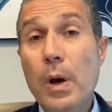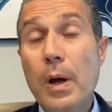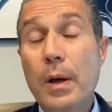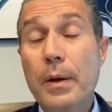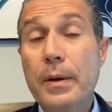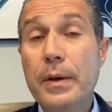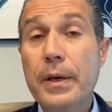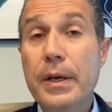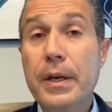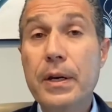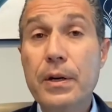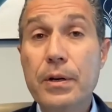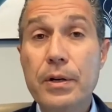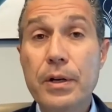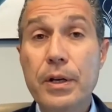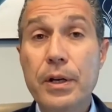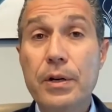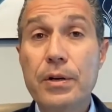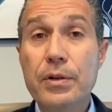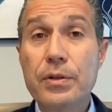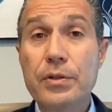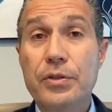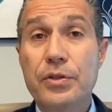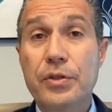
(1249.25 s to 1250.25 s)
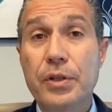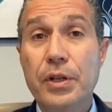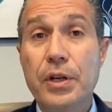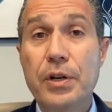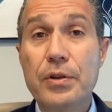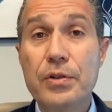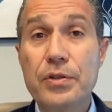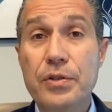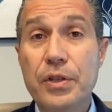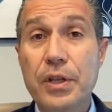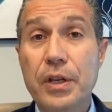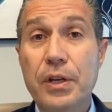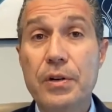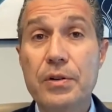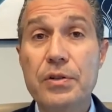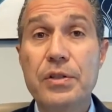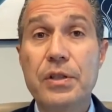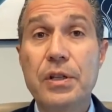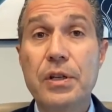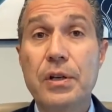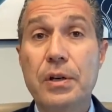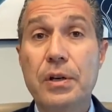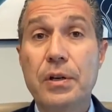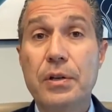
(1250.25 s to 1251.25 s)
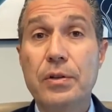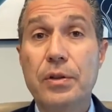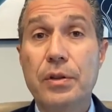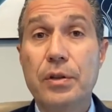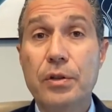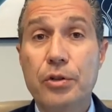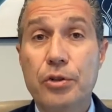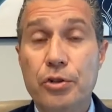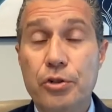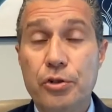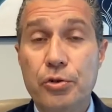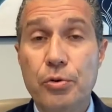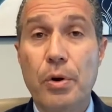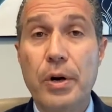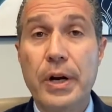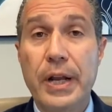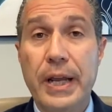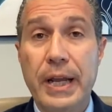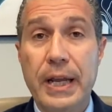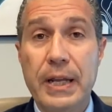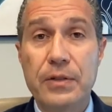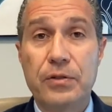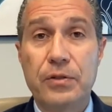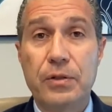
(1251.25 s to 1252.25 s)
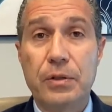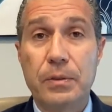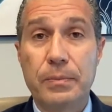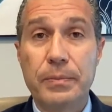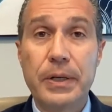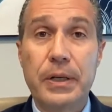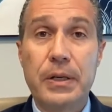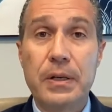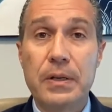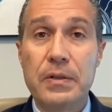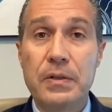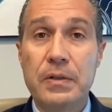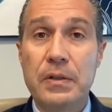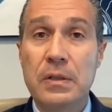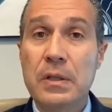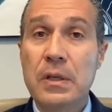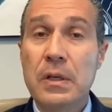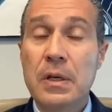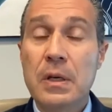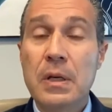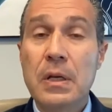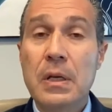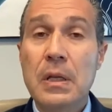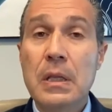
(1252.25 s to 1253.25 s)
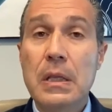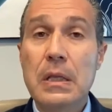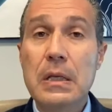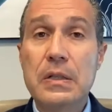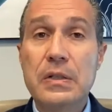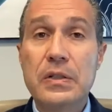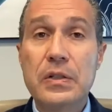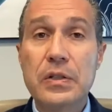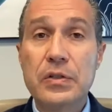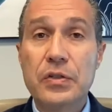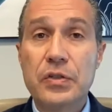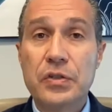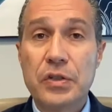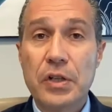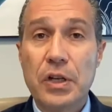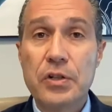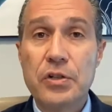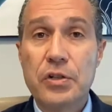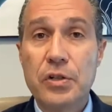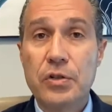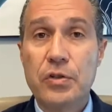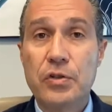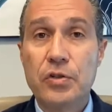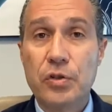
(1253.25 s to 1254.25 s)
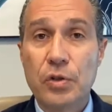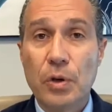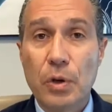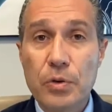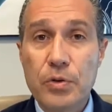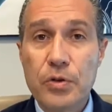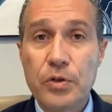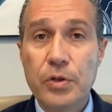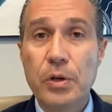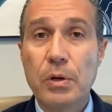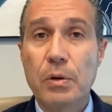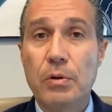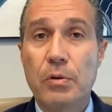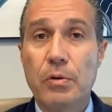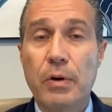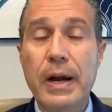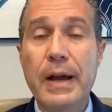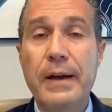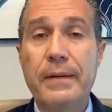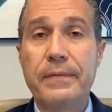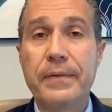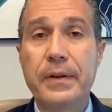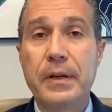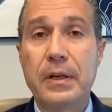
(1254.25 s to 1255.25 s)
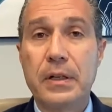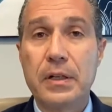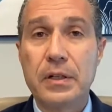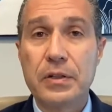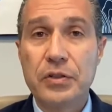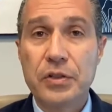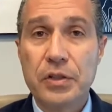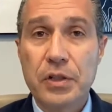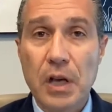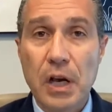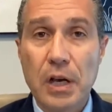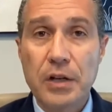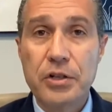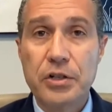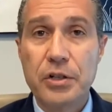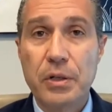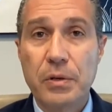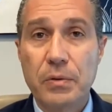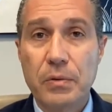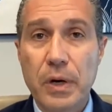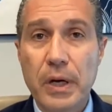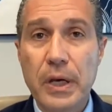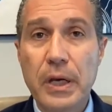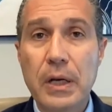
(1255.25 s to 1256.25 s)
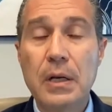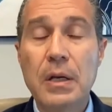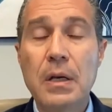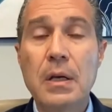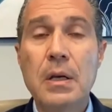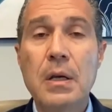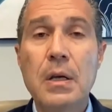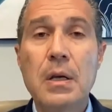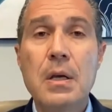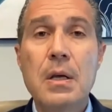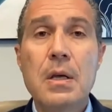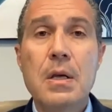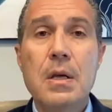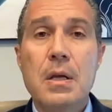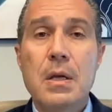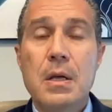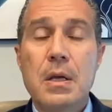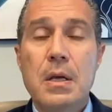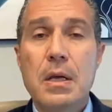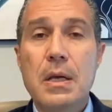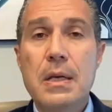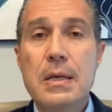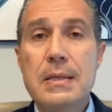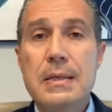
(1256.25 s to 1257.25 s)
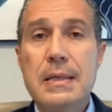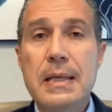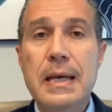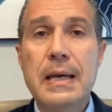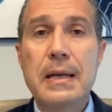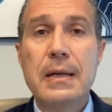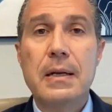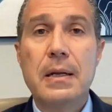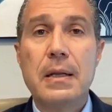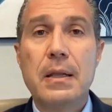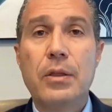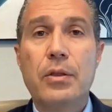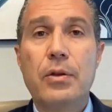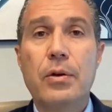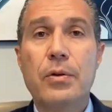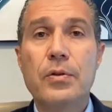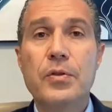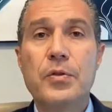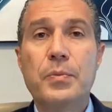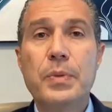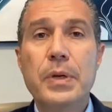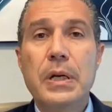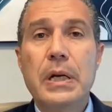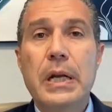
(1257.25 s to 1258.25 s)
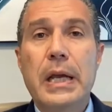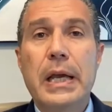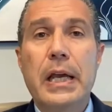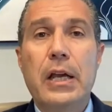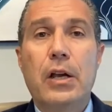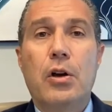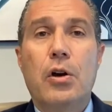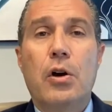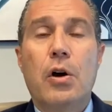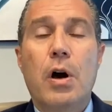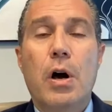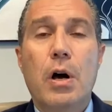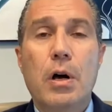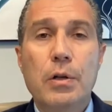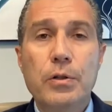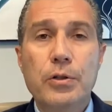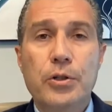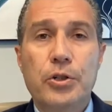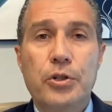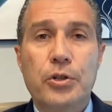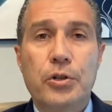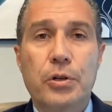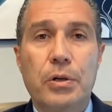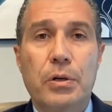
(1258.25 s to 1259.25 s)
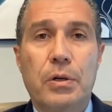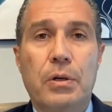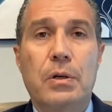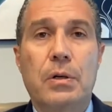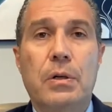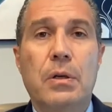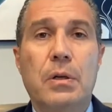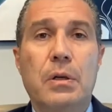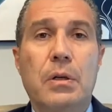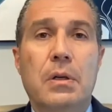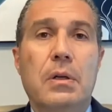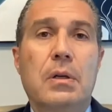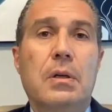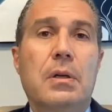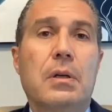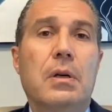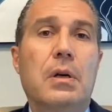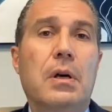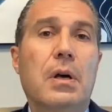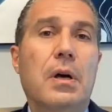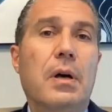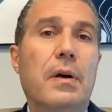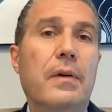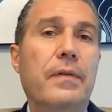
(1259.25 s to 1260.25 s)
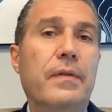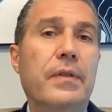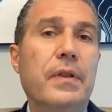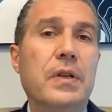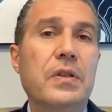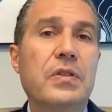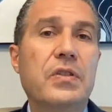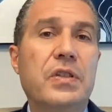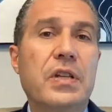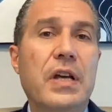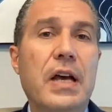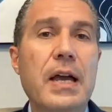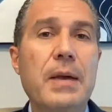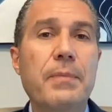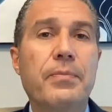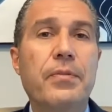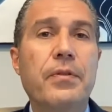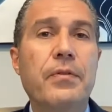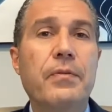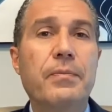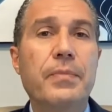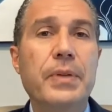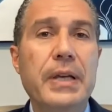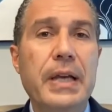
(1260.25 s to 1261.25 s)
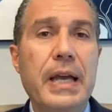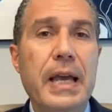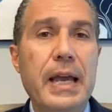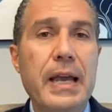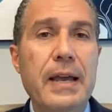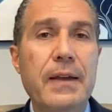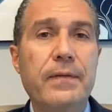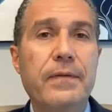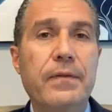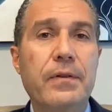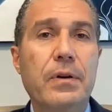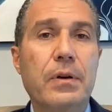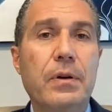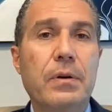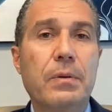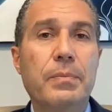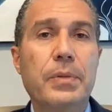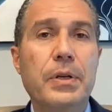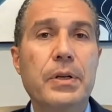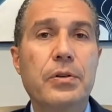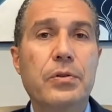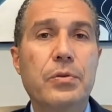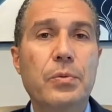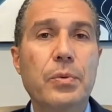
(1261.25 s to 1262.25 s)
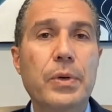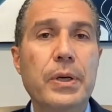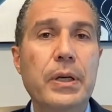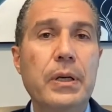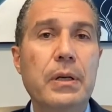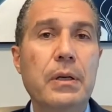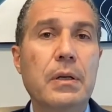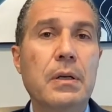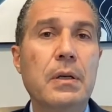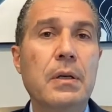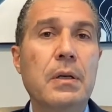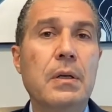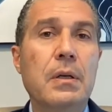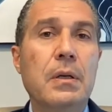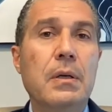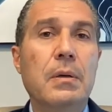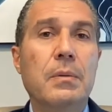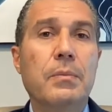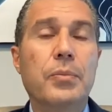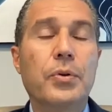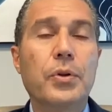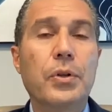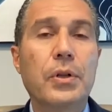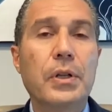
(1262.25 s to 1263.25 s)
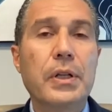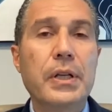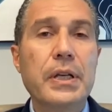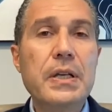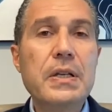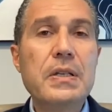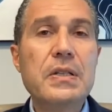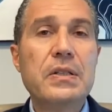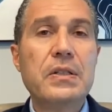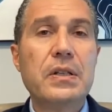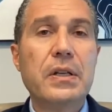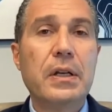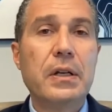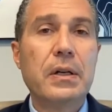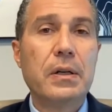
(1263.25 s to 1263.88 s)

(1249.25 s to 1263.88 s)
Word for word: Well, here here's here's here's the the short answer because this is such a sociographic discussion, right? Is that there's been a culture of this type of behavior between police